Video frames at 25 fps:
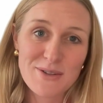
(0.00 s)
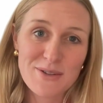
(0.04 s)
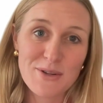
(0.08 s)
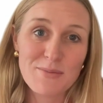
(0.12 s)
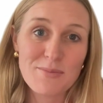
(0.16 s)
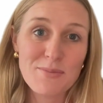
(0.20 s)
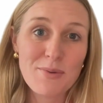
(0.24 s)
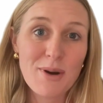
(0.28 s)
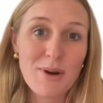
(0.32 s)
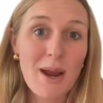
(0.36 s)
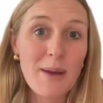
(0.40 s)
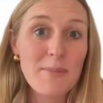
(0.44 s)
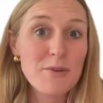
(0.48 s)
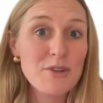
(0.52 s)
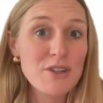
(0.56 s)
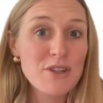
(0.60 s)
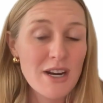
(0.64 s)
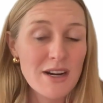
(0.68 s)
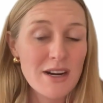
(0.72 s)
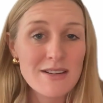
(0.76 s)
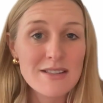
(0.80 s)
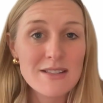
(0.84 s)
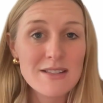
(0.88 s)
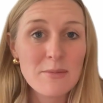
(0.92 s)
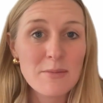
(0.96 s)
you could perhaps
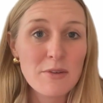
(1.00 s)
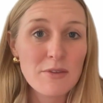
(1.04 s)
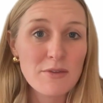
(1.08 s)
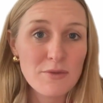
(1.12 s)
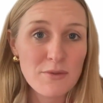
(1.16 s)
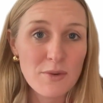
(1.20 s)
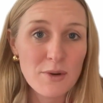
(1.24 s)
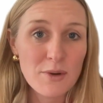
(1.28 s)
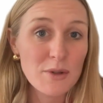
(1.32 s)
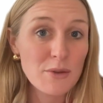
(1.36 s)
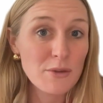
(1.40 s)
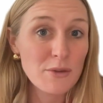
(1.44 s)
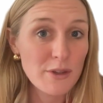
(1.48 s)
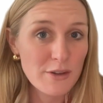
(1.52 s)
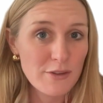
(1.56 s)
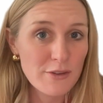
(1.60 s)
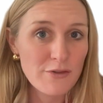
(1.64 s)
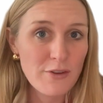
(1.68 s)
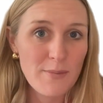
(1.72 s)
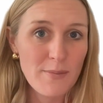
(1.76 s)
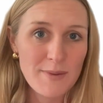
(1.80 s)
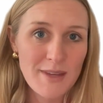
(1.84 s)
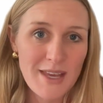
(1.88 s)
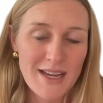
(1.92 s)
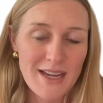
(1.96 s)
share some of what you
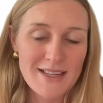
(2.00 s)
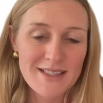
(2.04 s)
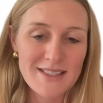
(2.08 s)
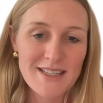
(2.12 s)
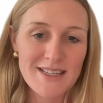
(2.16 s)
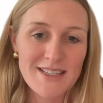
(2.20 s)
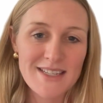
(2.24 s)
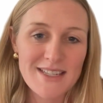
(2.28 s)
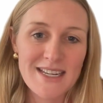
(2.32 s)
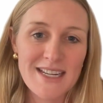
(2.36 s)
learned from the exit